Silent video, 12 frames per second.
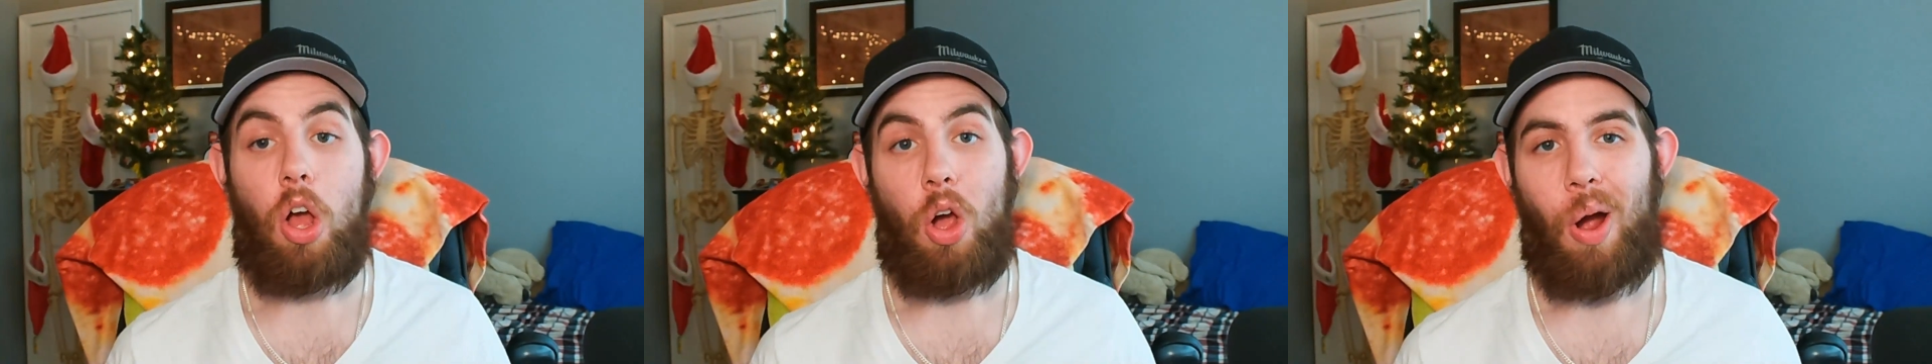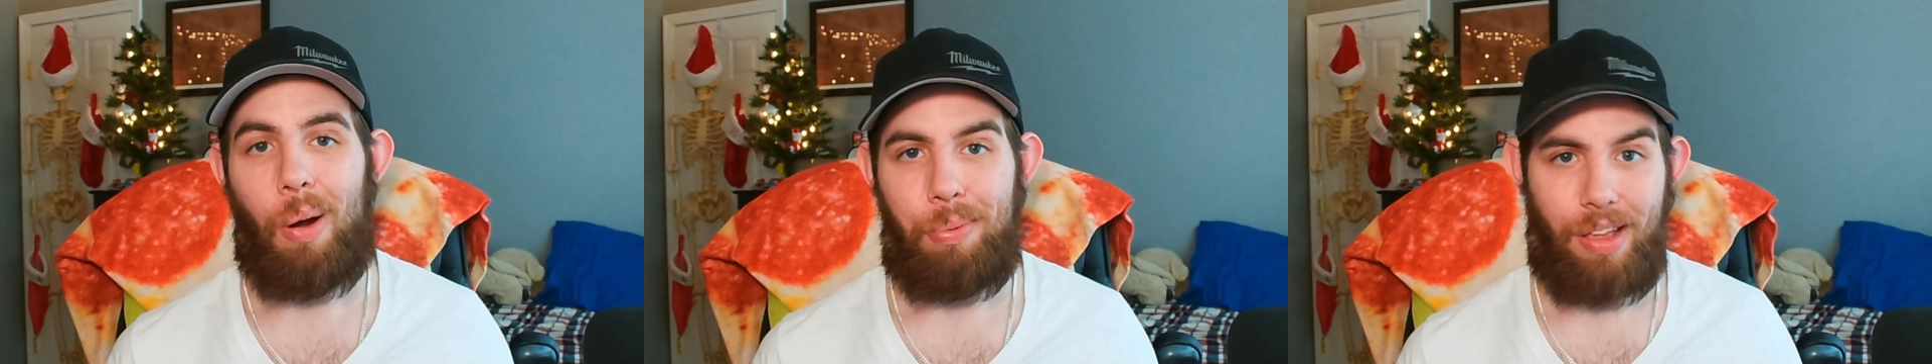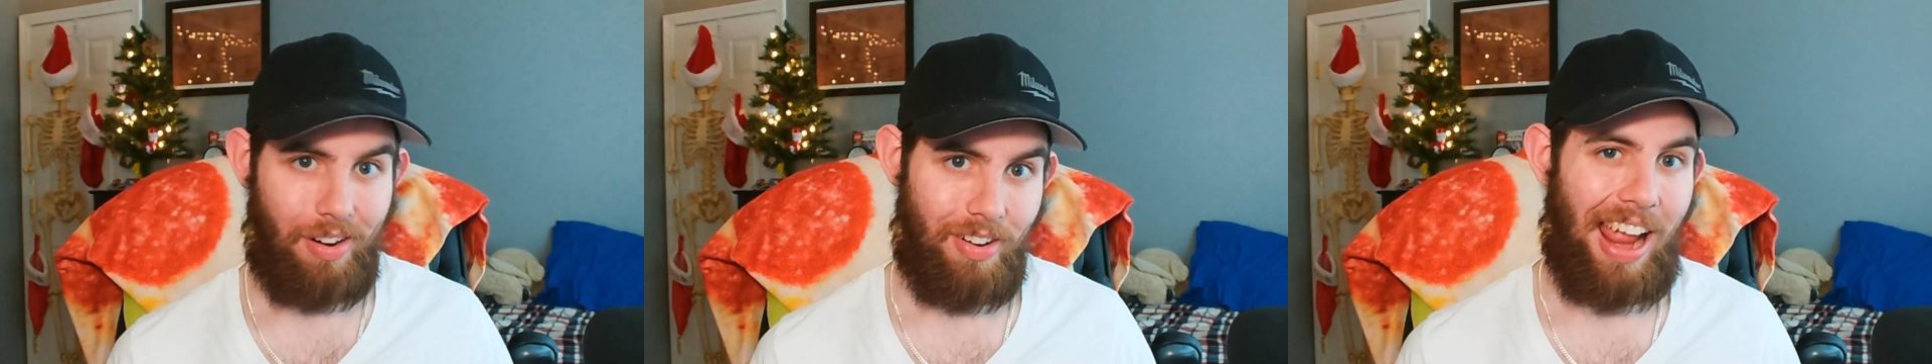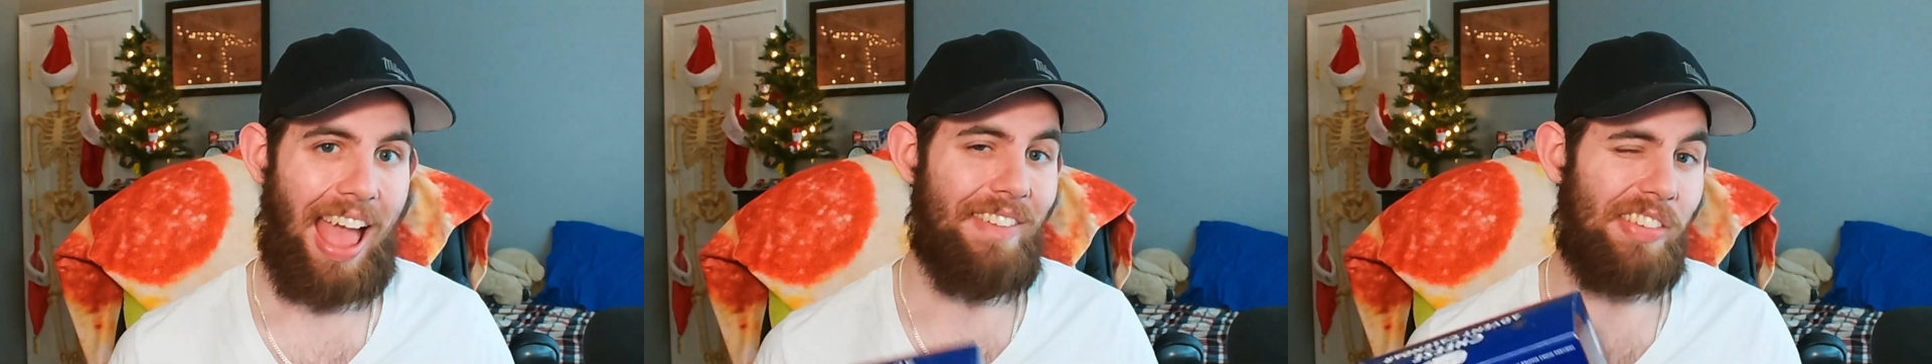Hope you are
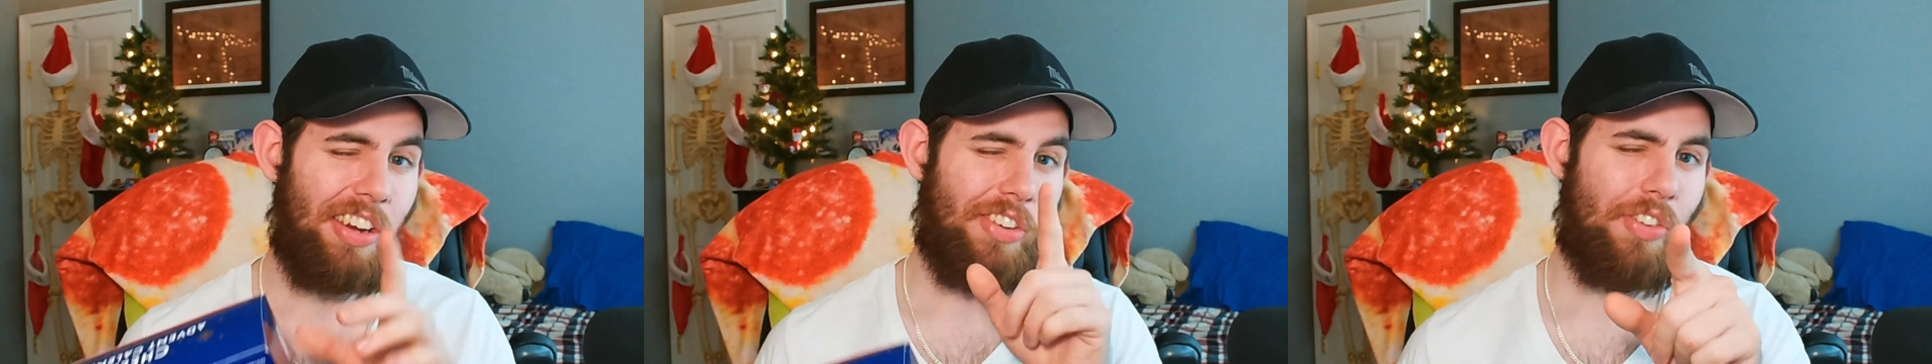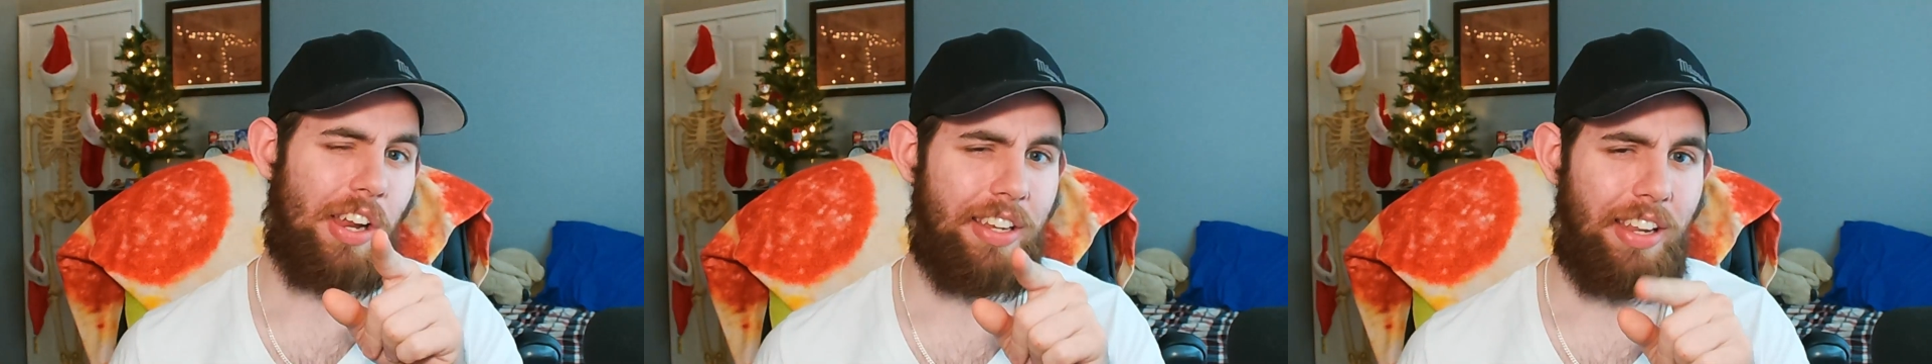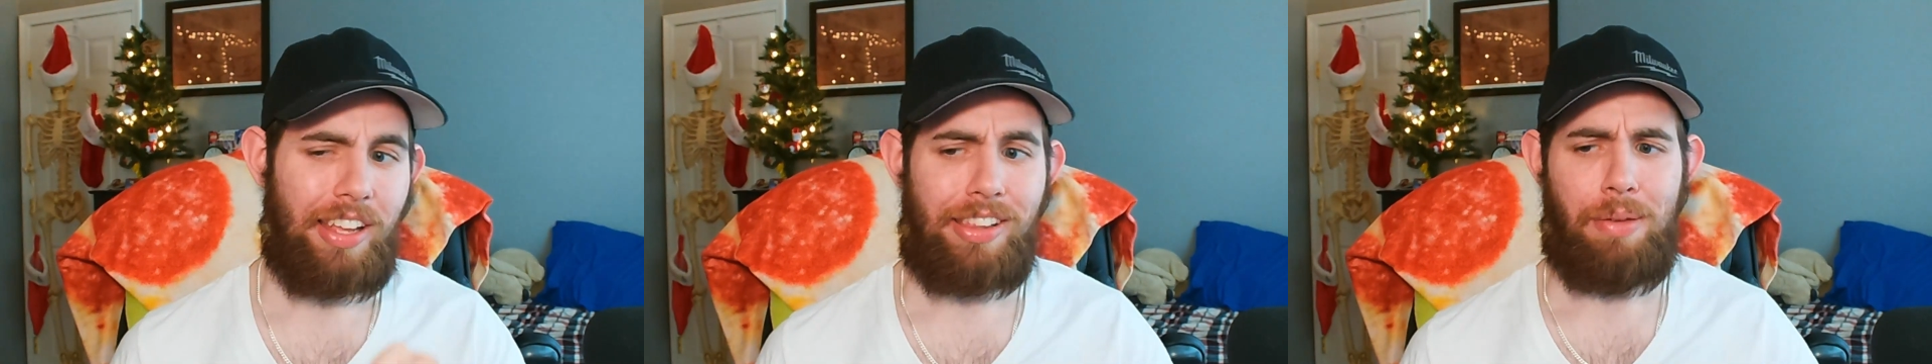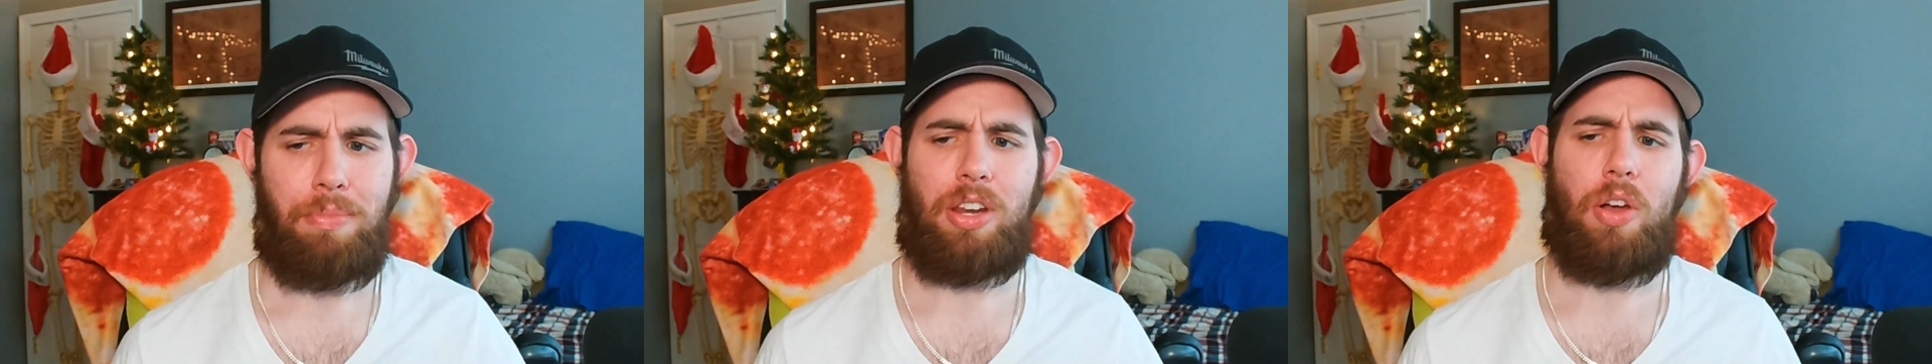having a great day.
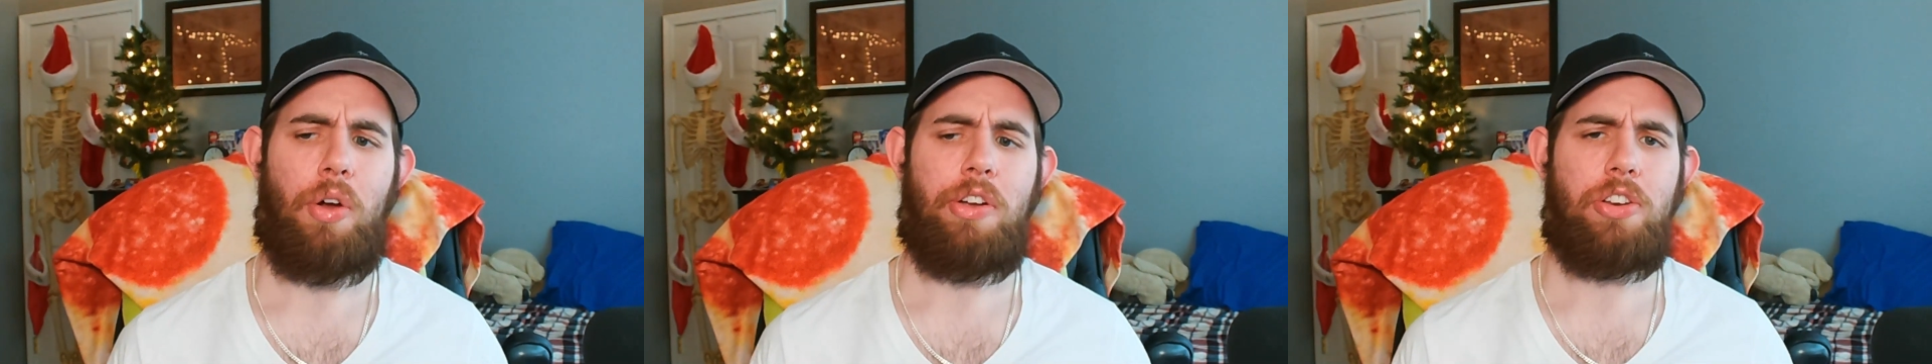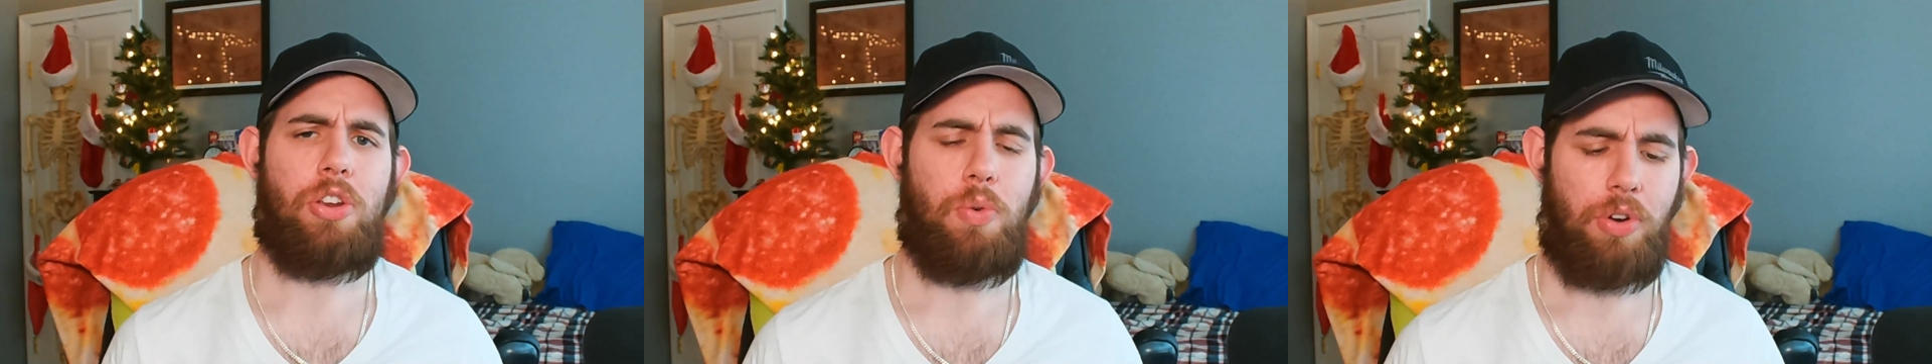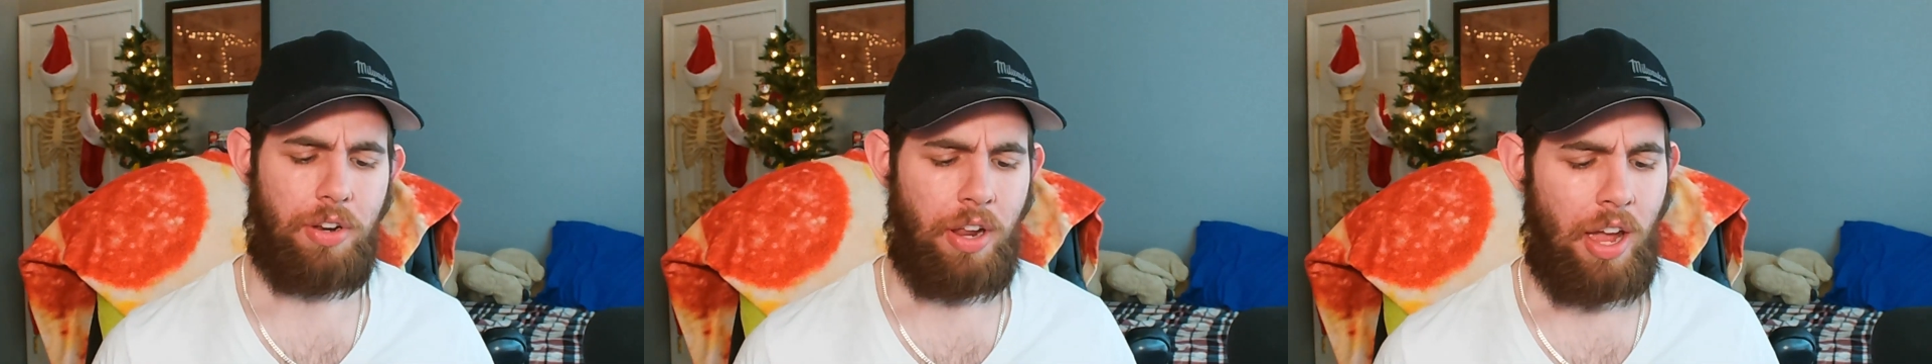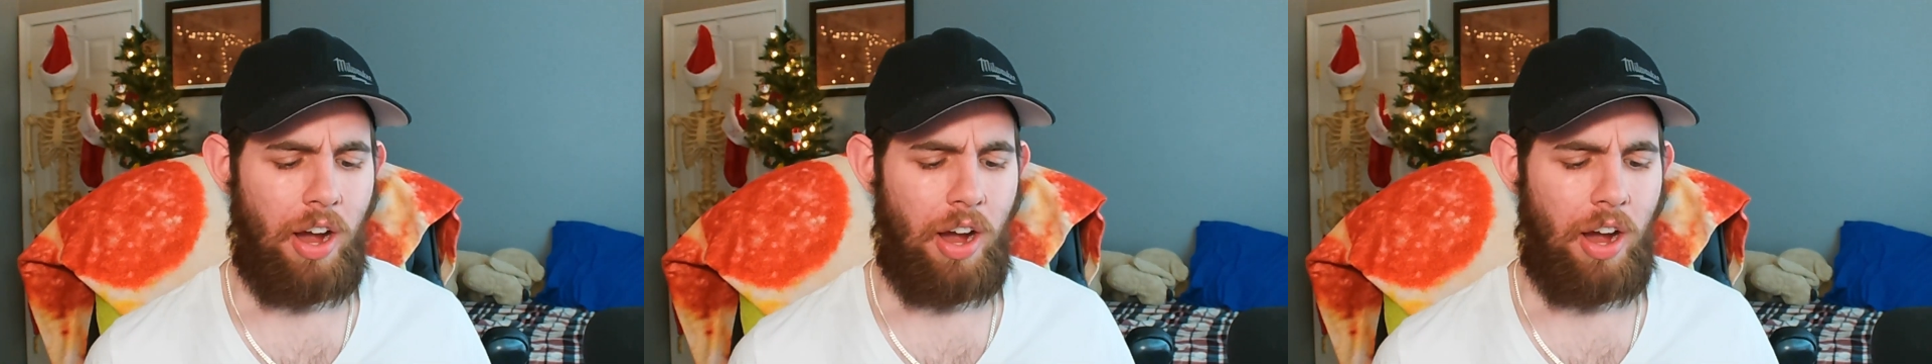Let me know how you're doing.